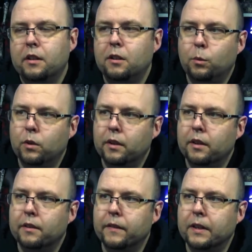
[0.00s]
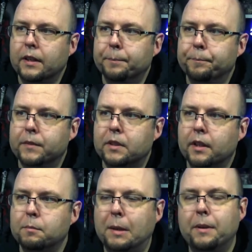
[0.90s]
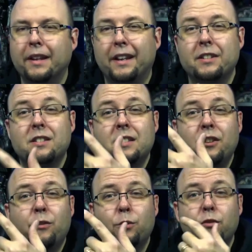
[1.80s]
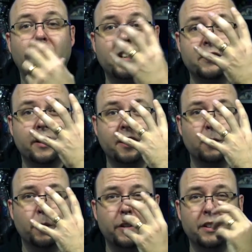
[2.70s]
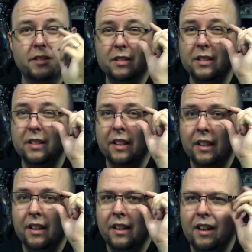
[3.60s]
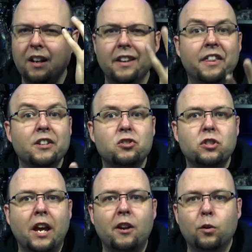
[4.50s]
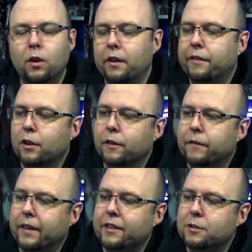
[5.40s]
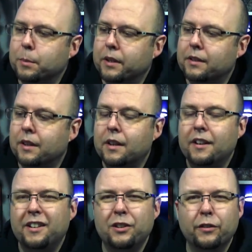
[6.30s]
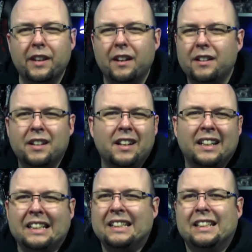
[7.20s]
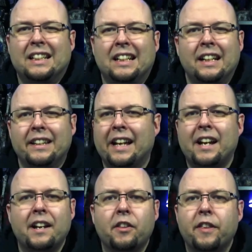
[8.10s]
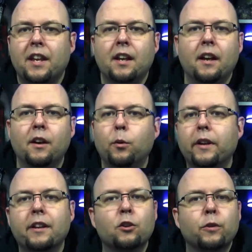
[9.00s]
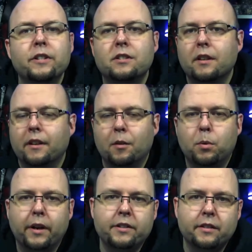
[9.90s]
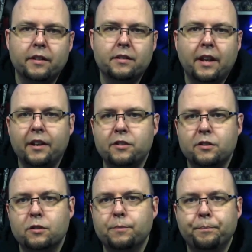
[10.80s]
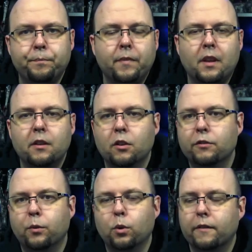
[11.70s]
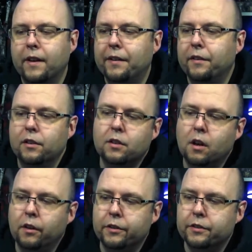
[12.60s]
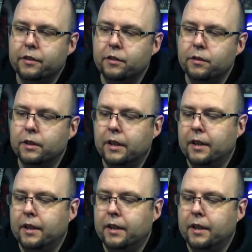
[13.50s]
you would have done maybe like a see-through visor here where you can see the shadow of her face, but that kind of thing would increase the price of the statue, $400 or $500 to do